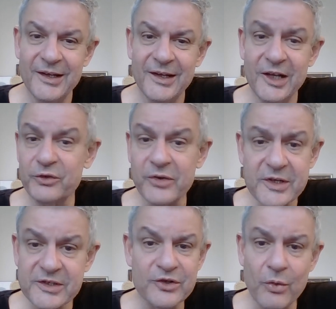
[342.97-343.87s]
At
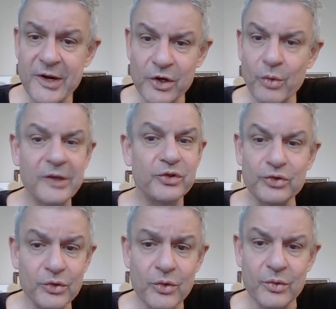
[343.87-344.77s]
first, no one knew what to
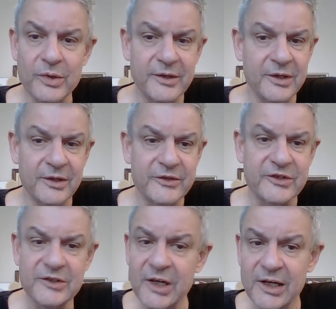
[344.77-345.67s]
do with the
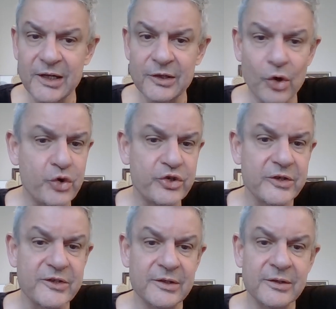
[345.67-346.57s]
sticky,
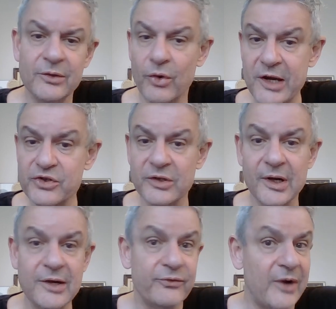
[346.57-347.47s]
noxious, and
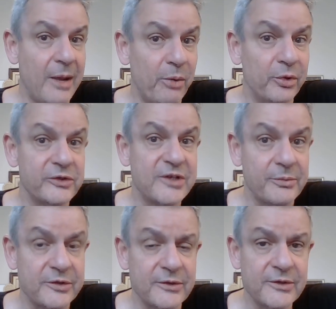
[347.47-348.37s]
occasionally flammable
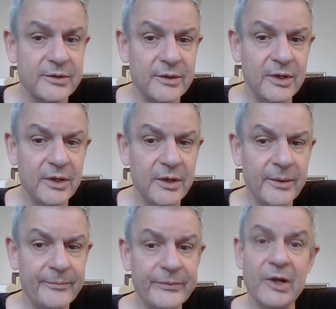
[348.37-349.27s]
substance.
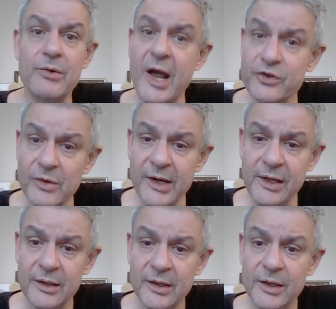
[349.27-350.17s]

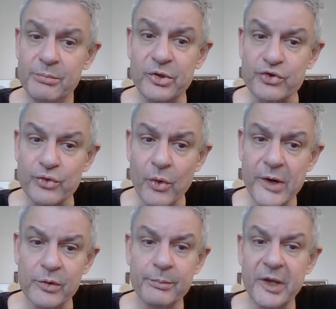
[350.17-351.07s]
Gradually,
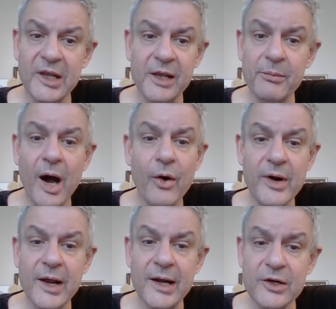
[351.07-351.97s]
petroleum became
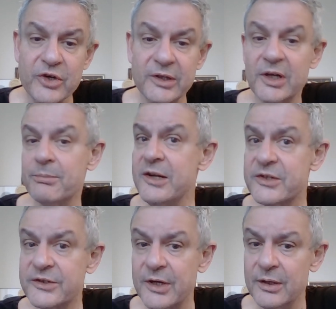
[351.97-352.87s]
our energetic
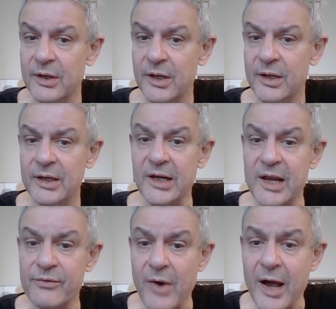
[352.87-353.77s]
mainstay and
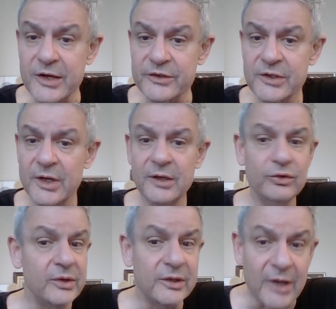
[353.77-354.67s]
gave rise
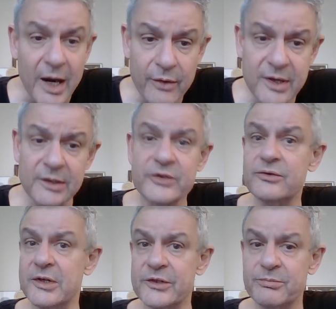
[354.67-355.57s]
to entire
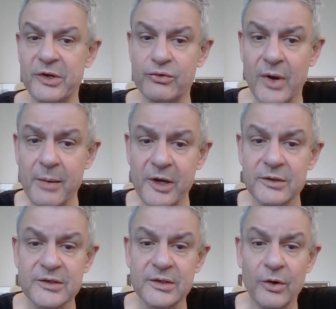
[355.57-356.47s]
industries,
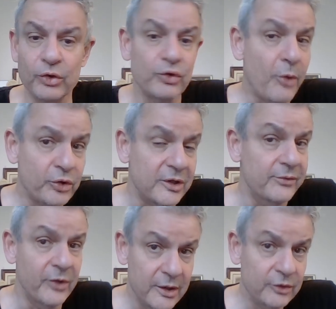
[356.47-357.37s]
petrochemicals and automotive,
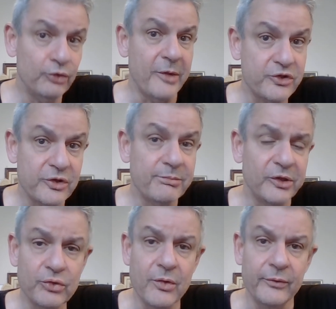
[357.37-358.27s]
to mention
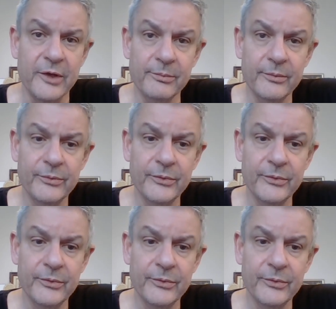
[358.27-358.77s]
but two of them.